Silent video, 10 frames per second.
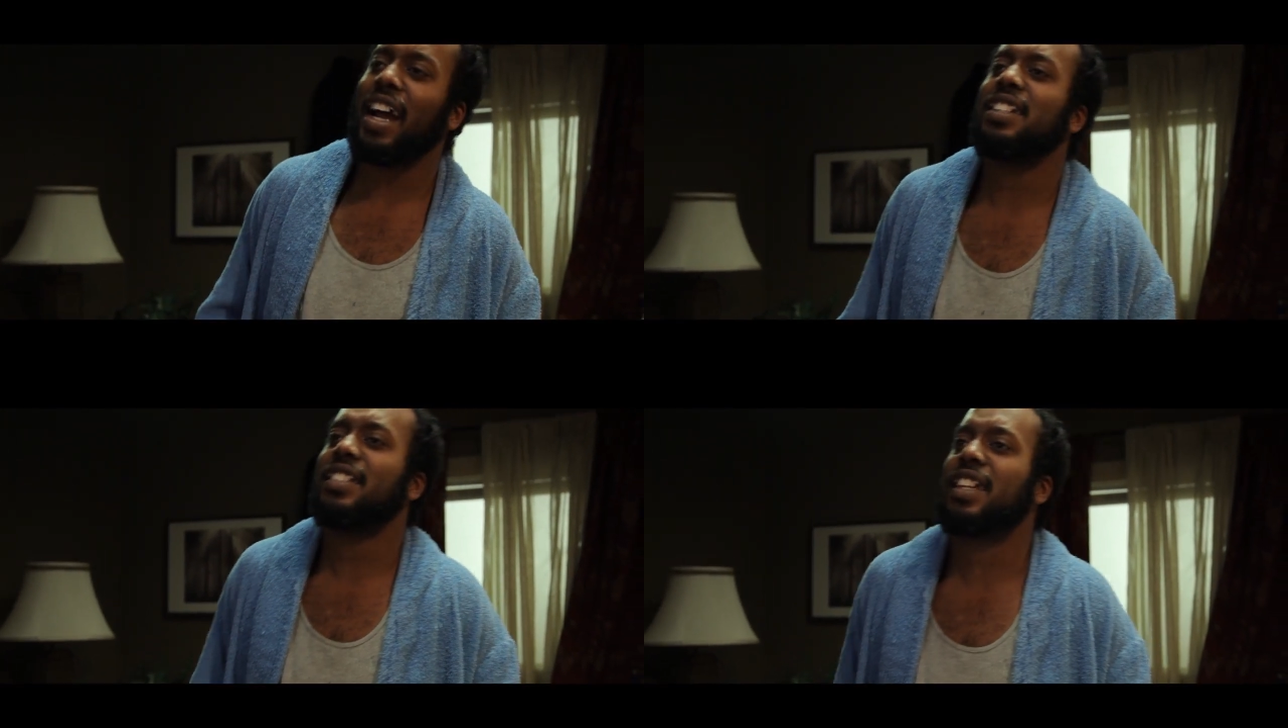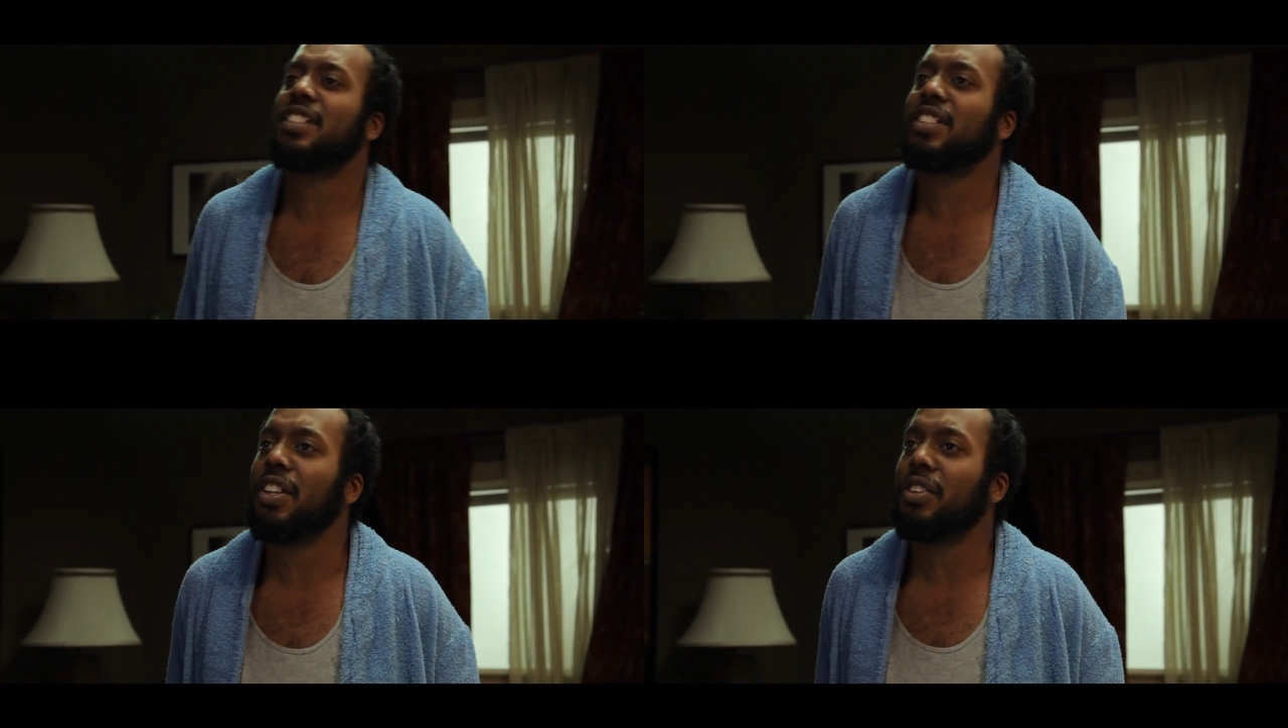I got a set
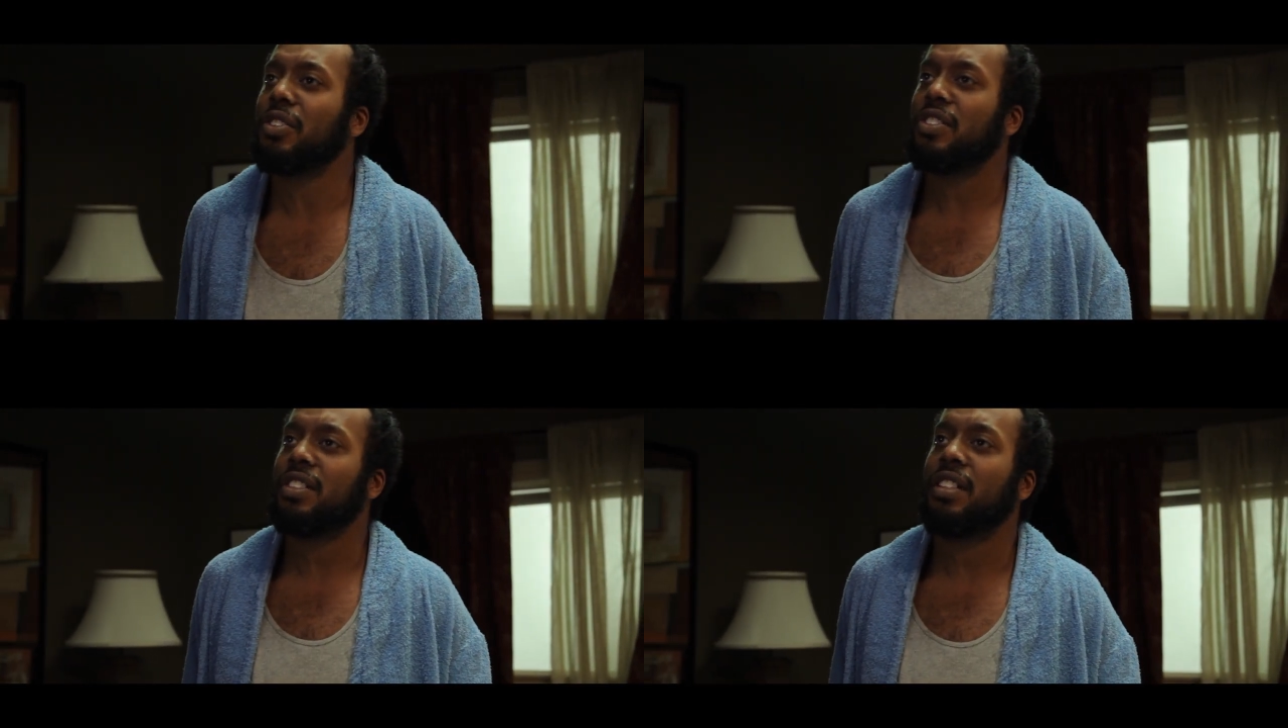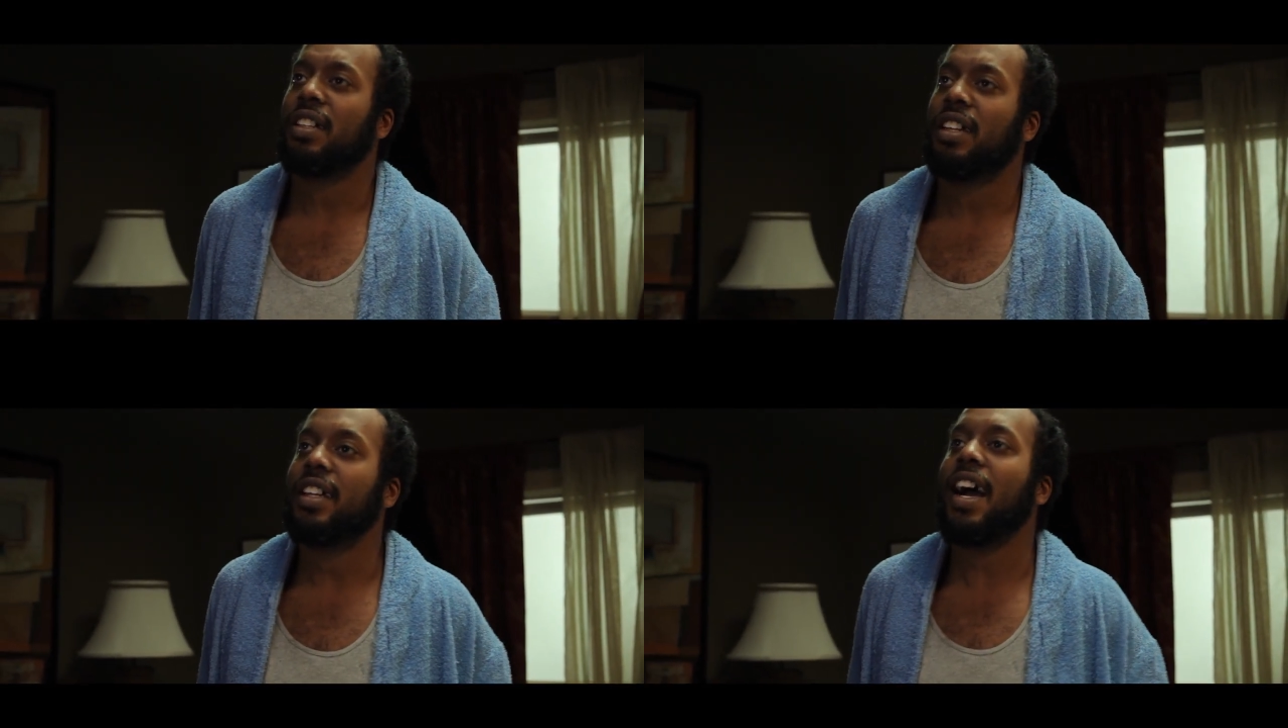of skills,
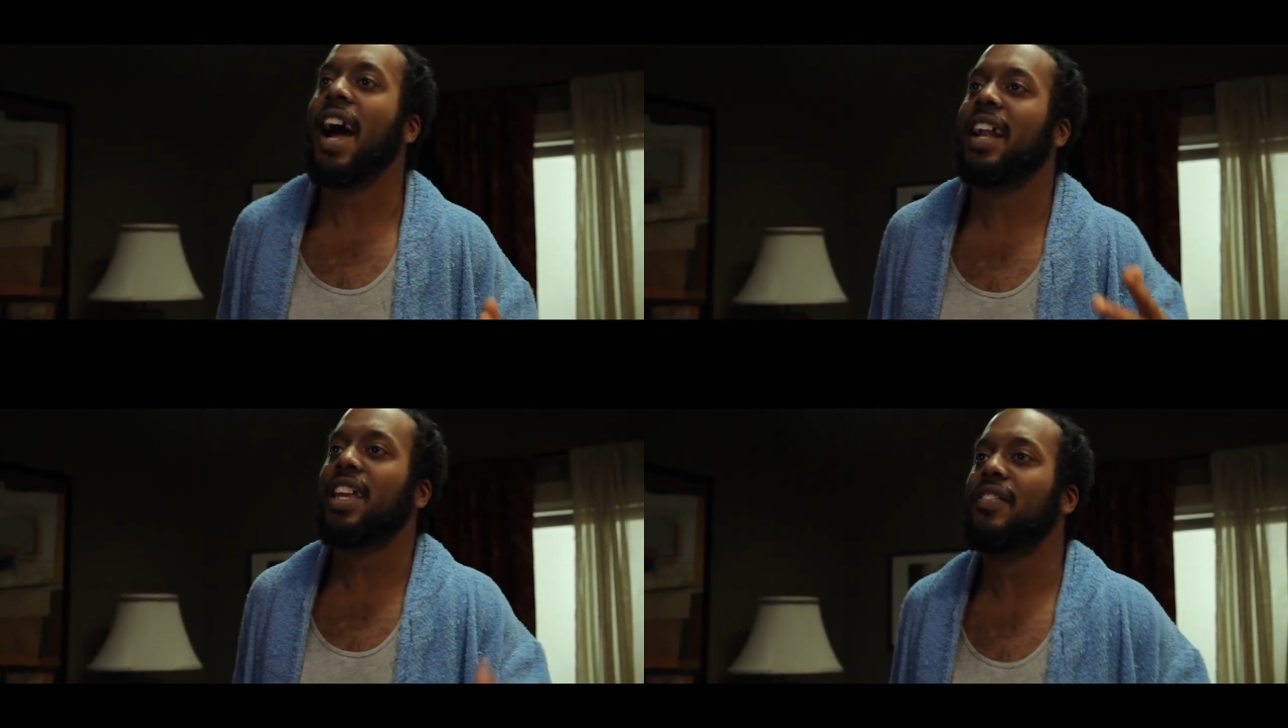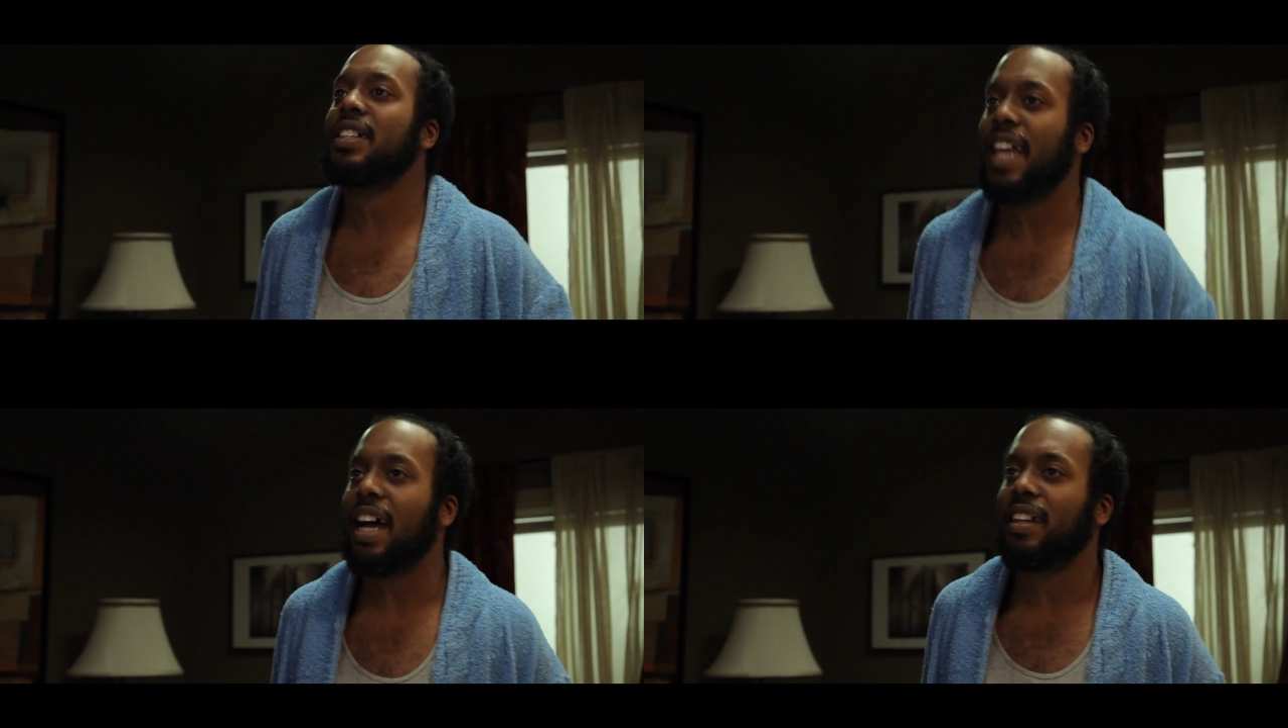
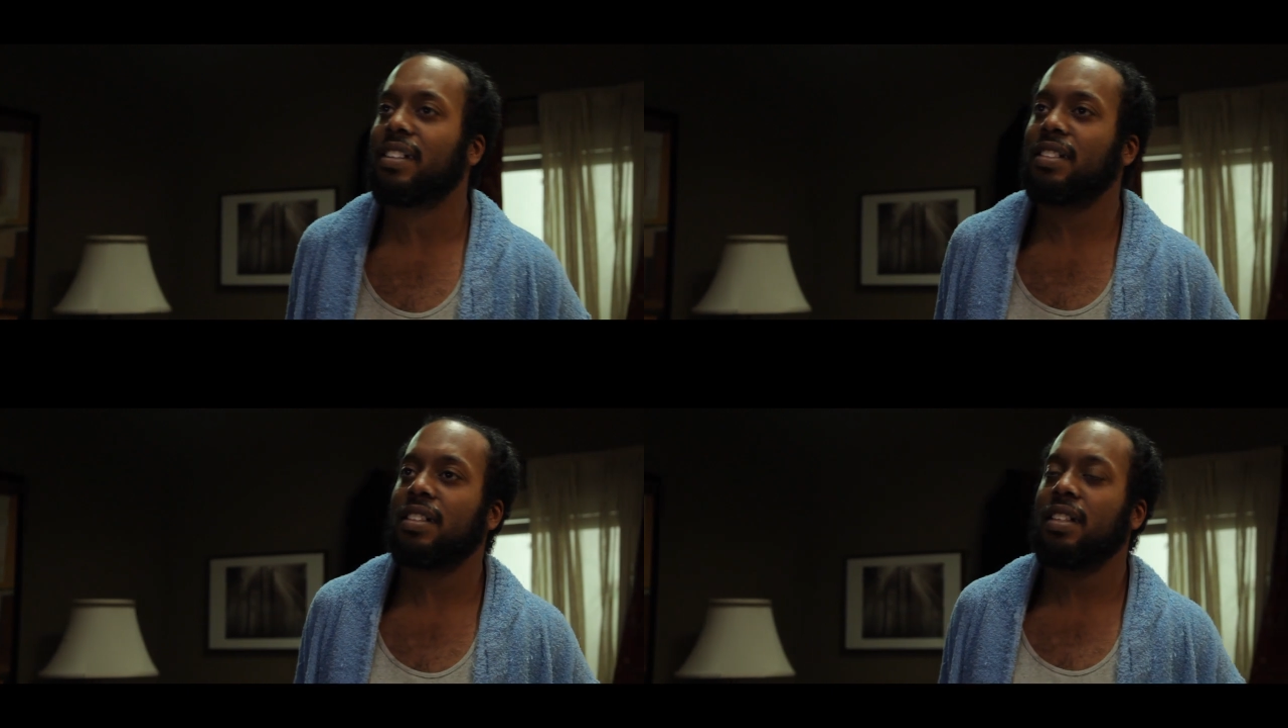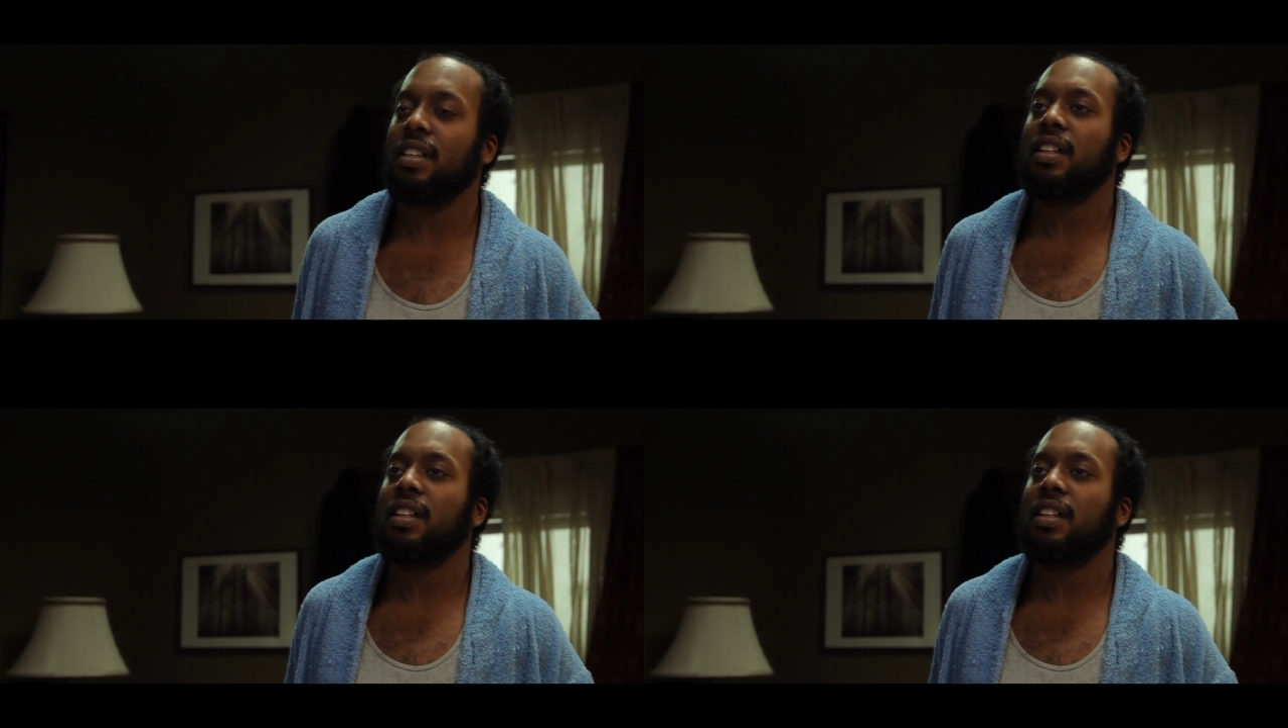God-given talents.